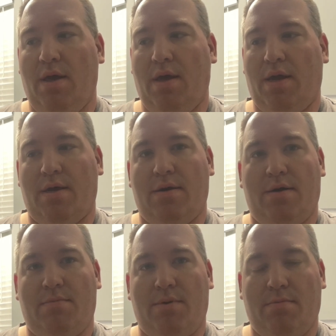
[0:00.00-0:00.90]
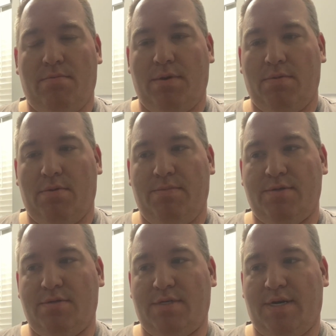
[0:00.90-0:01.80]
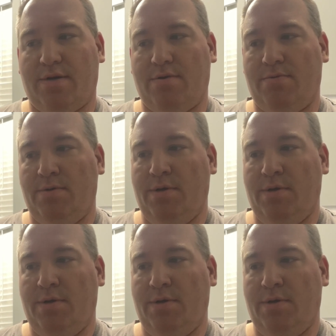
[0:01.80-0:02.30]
And me and the missus had to go